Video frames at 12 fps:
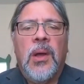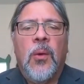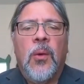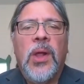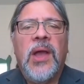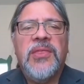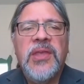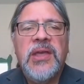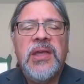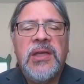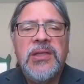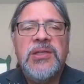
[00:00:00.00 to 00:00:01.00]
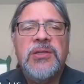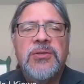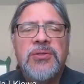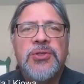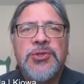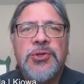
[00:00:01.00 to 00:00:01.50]
Well, I think it continues
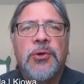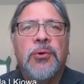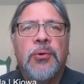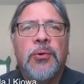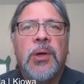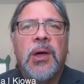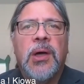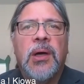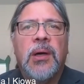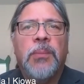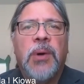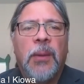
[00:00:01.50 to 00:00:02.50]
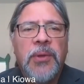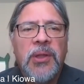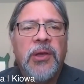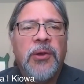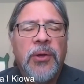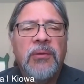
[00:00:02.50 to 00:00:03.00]
to show uh,
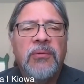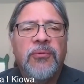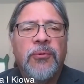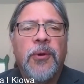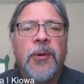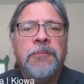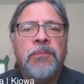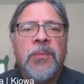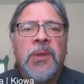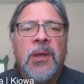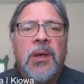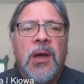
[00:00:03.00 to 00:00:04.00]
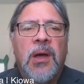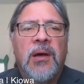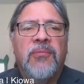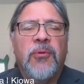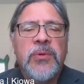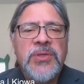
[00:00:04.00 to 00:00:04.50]
popularity for uh,
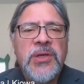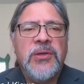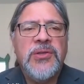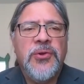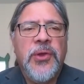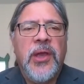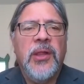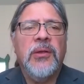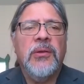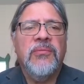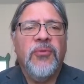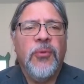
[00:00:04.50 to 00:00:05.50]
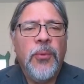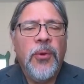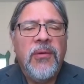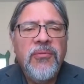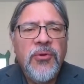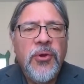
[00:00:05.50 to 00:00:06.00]
former Secretary Haley, former
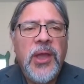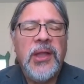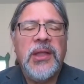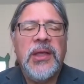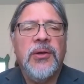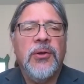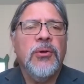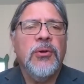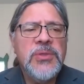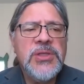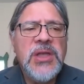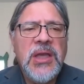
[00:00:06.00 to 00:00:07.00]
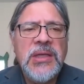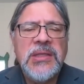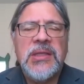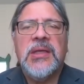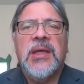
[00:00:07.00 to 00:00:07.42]
Governor Haley in her home state.